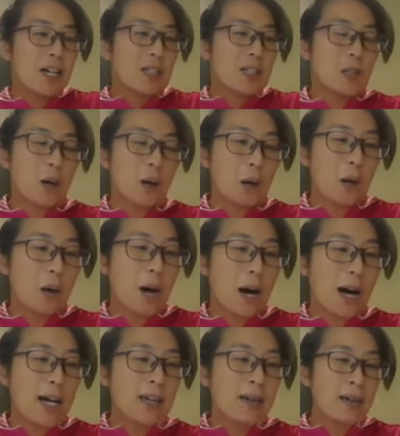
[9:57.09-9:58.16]
so
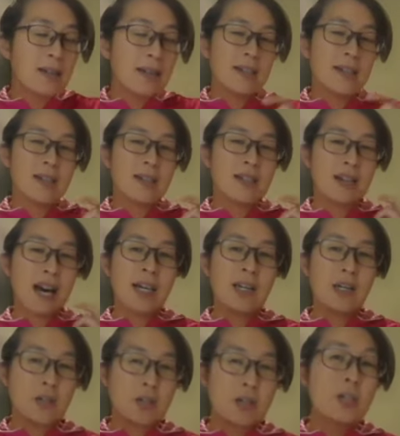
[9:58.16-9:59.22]
I I
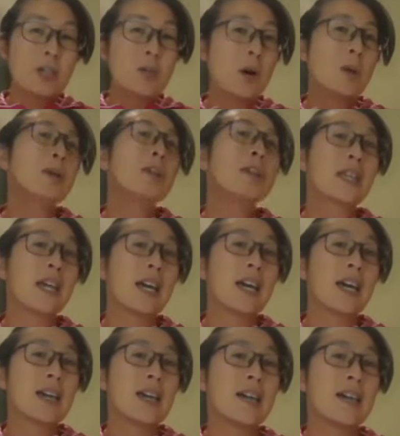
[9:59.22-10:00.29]
could
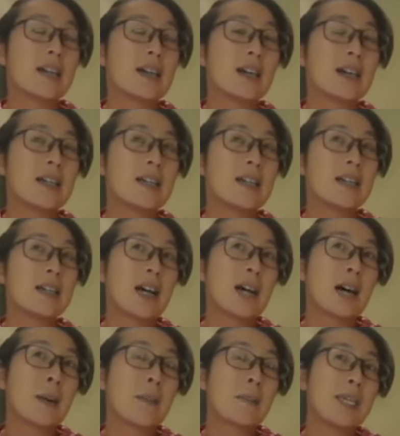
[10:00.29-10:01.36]
communicate
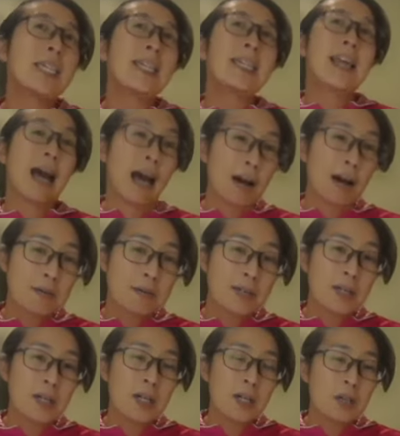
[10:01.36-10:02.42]
um, enough
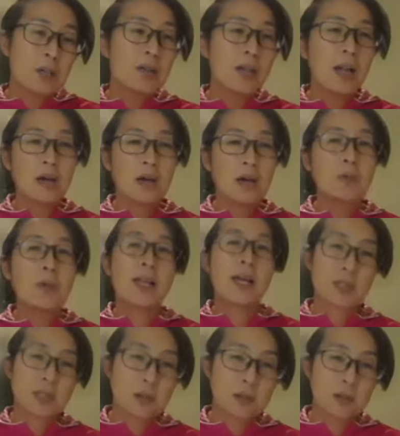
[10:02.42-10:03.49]
to her what I
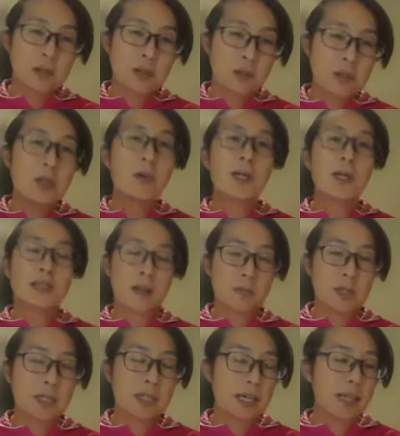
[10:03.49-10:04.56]
was going to do or
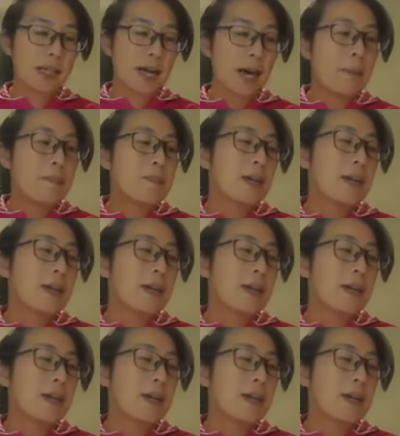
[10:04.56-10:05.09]
something like that.